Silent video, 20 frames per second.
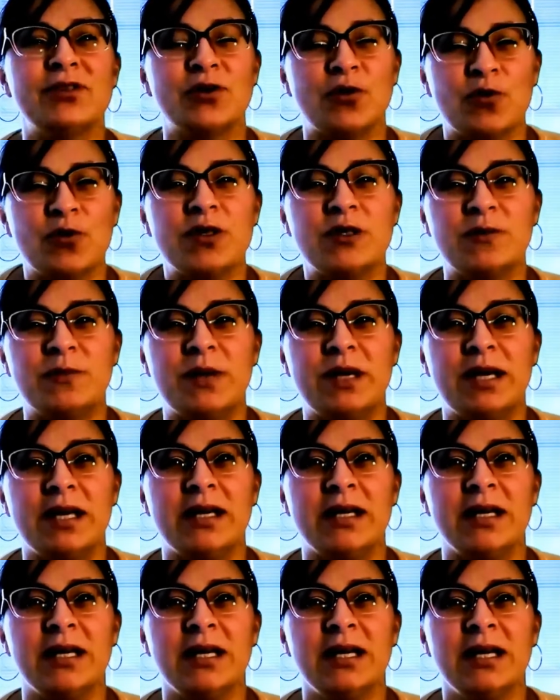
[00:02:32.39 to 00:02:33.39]
so to
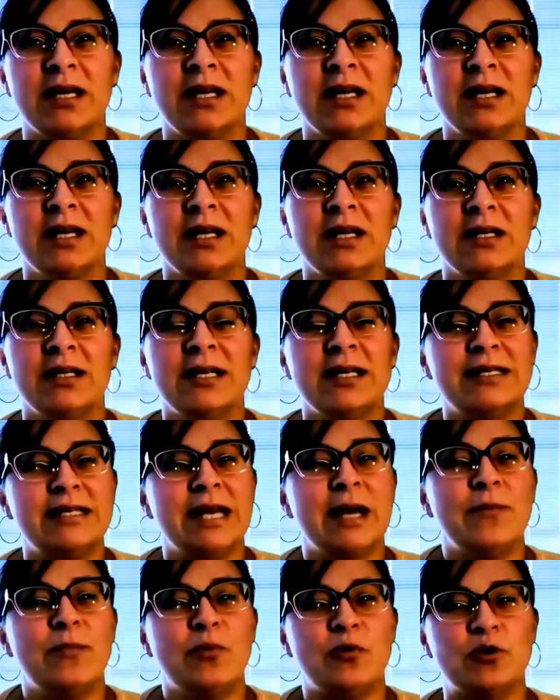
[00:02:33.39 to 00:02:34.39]
speak, the
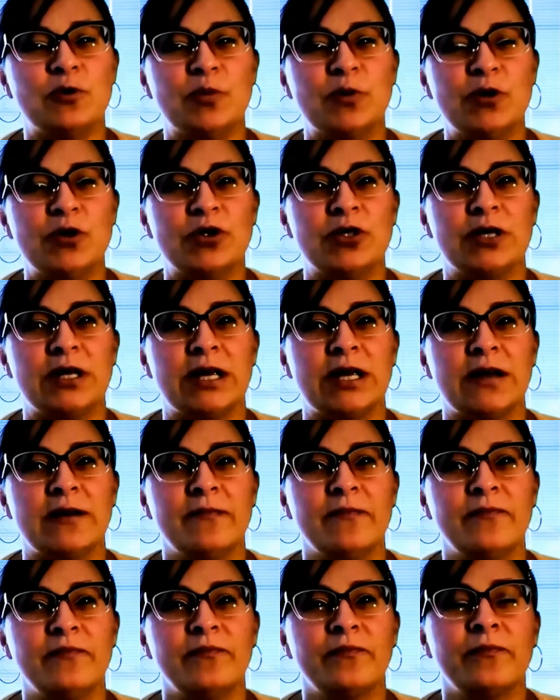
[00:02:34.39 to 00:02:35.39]
temple spiritually.
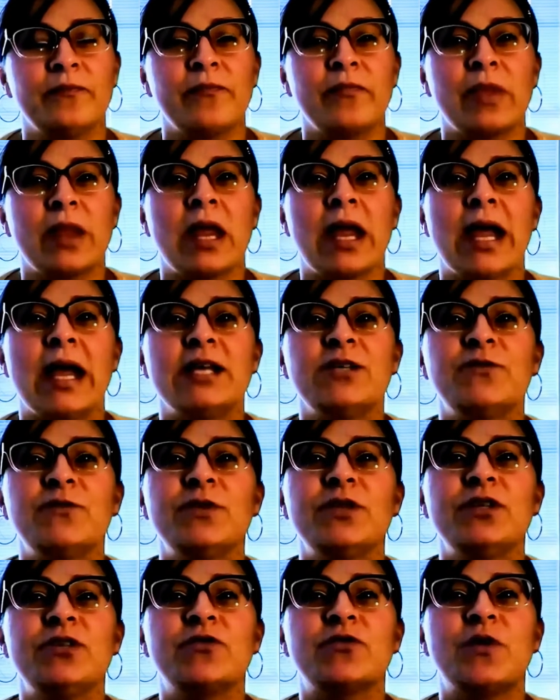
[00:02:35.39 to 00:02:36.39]

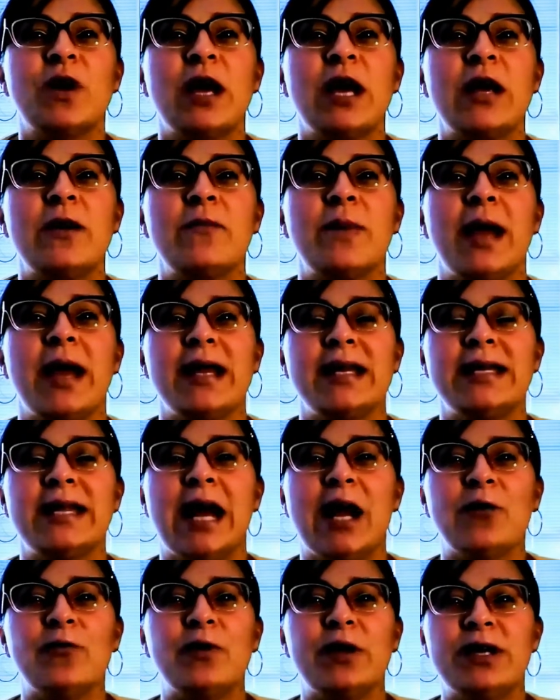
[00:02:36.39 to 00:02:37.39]
Ezra the scribe had
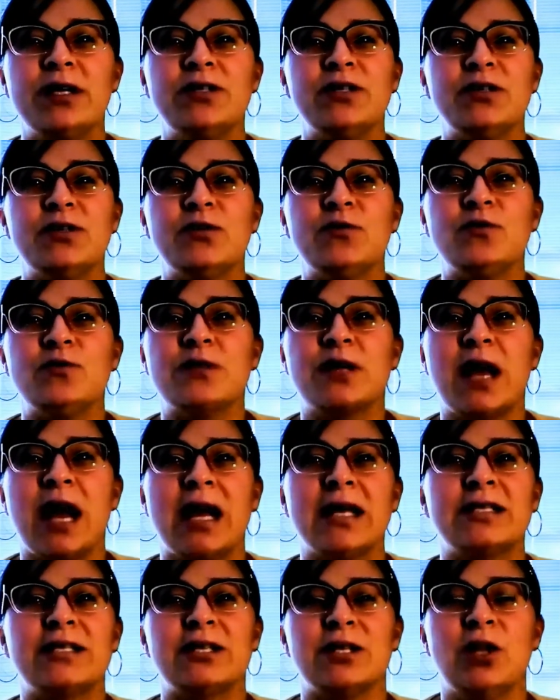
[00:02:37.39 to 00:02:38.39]
now reintroduced
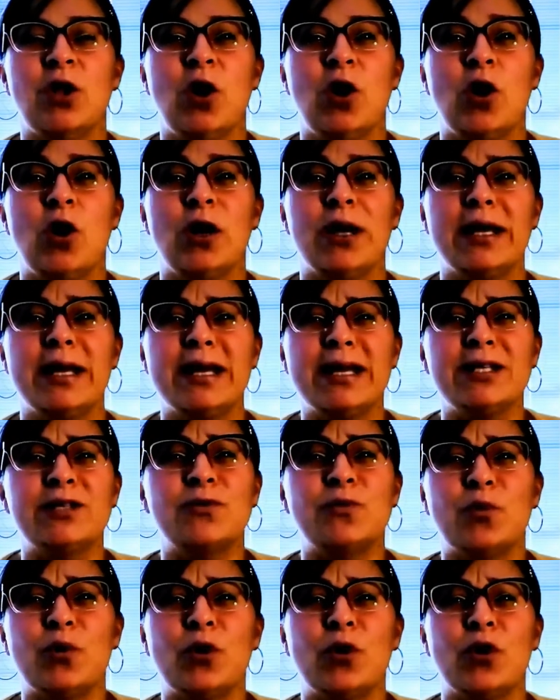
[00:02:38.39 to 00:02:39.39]
God's law,
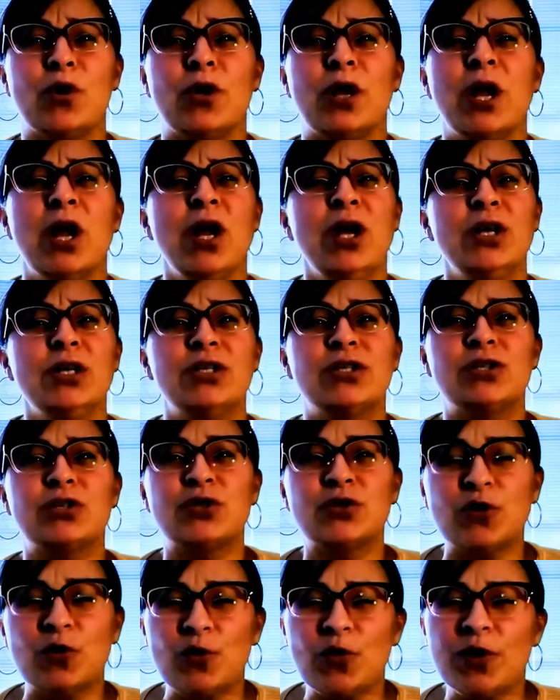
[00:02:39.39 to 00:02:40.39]
his word,
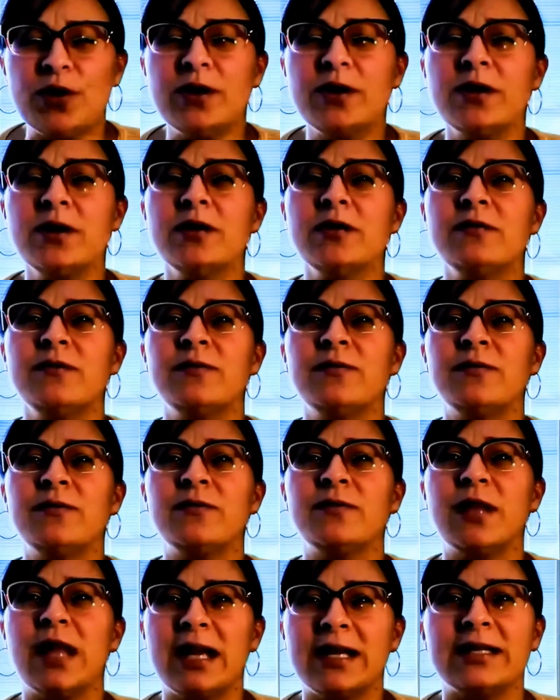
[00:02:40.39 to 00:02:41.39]
sort of
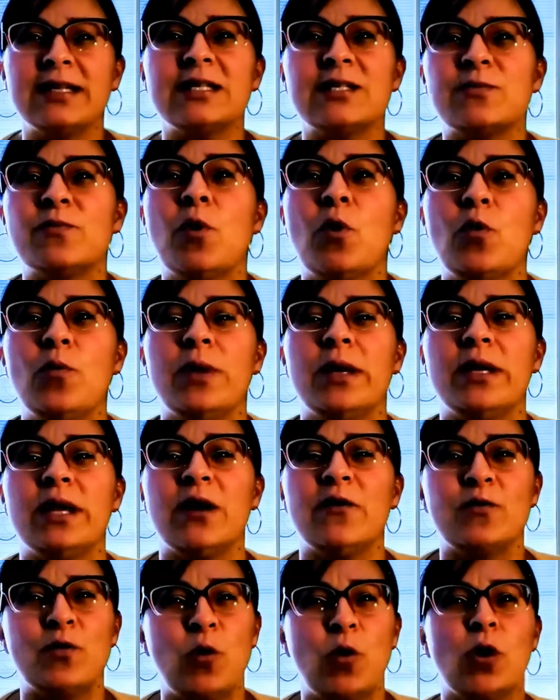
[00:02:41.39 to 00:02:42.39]
like this
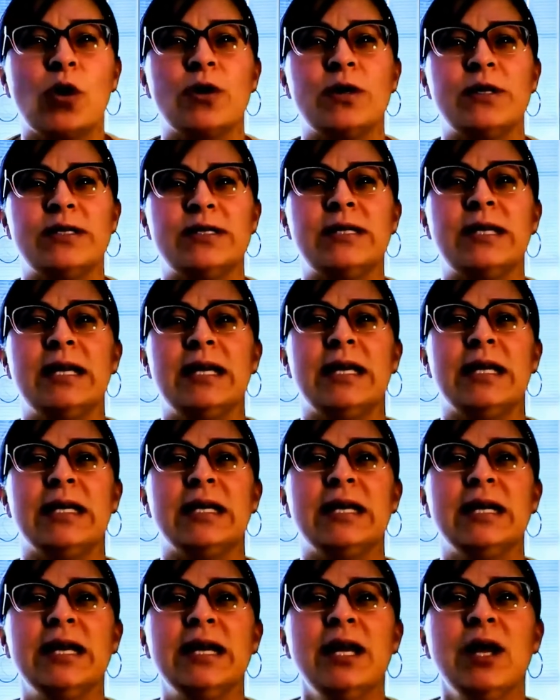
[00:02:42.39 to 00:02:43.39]
moment of
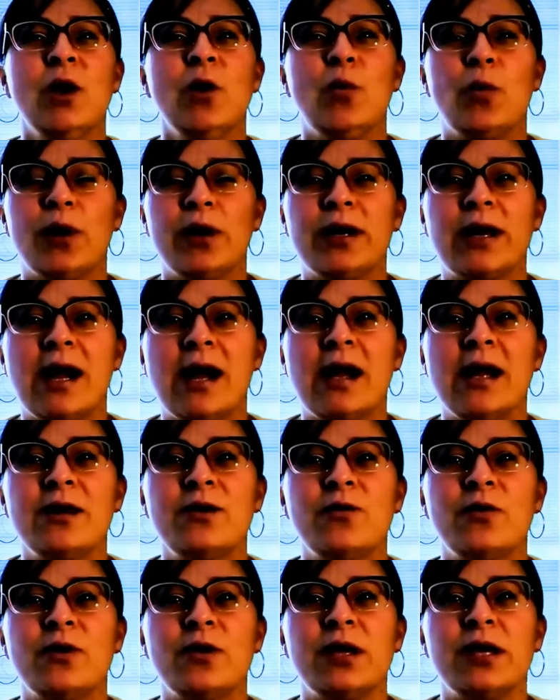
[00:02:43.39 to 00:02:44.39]
quarantine where
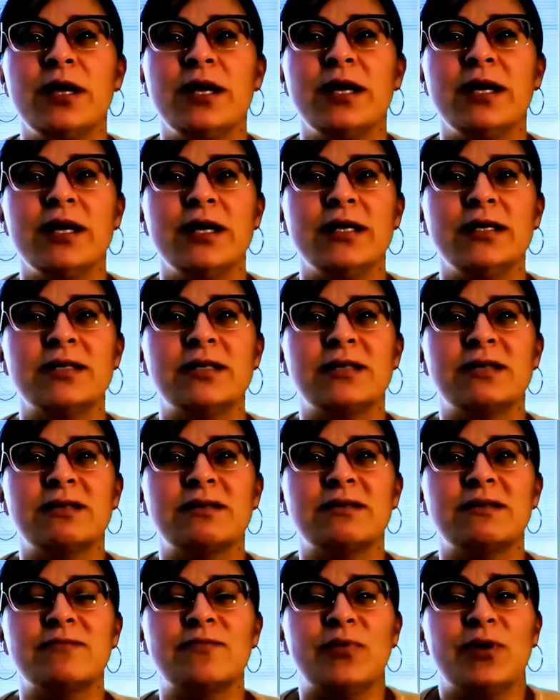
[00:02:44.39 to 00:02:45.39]
God
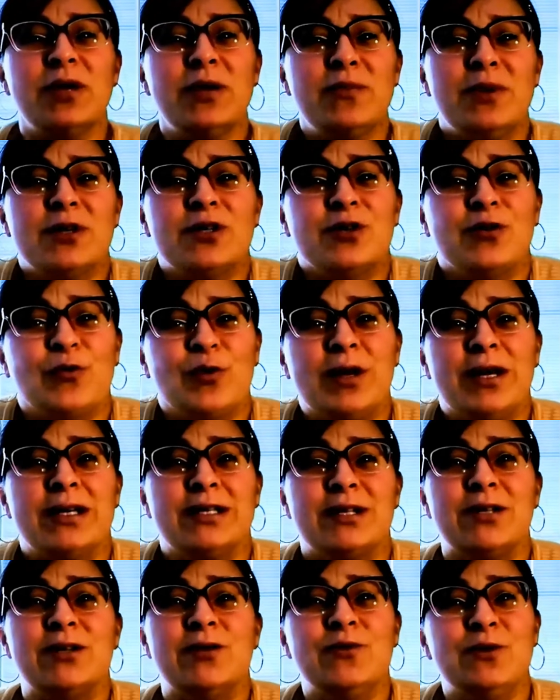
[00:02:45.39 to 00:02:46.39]
is pretty much
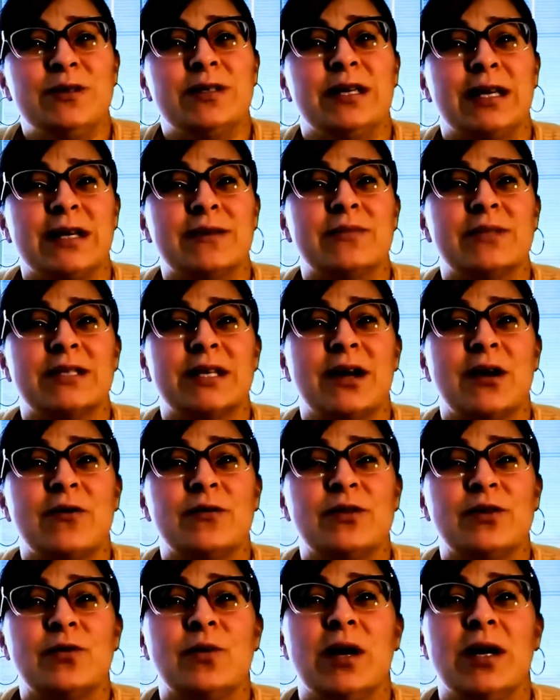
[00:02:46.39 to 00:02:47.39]
reintroducing
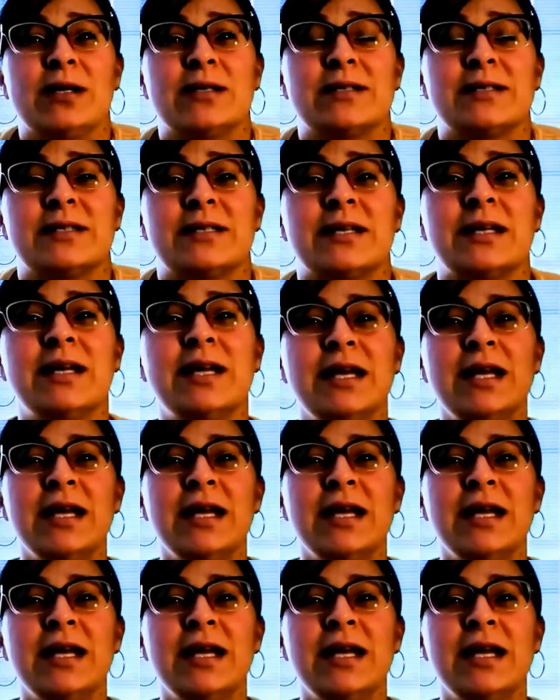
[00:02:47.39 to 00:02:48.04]
himself to us.